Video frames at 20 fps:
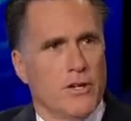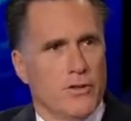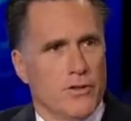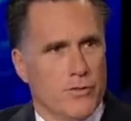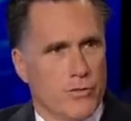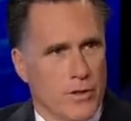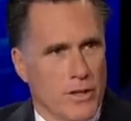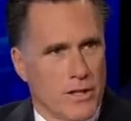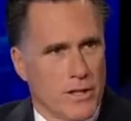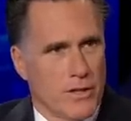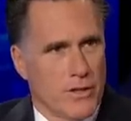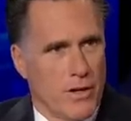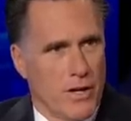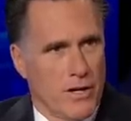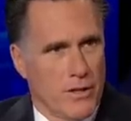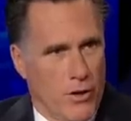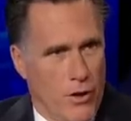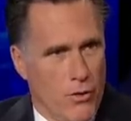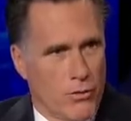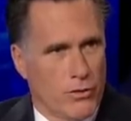drill
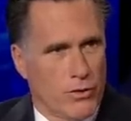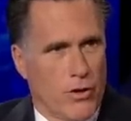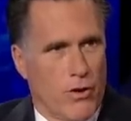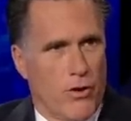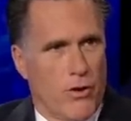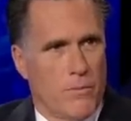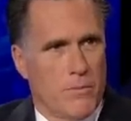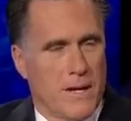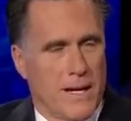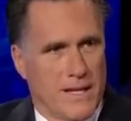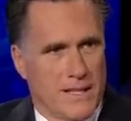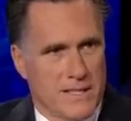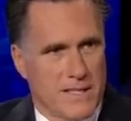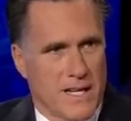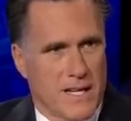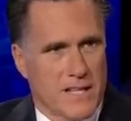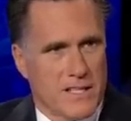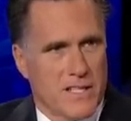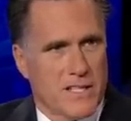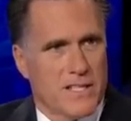in Oklahoma and
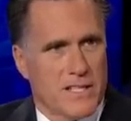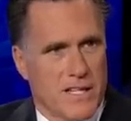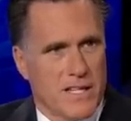Texas.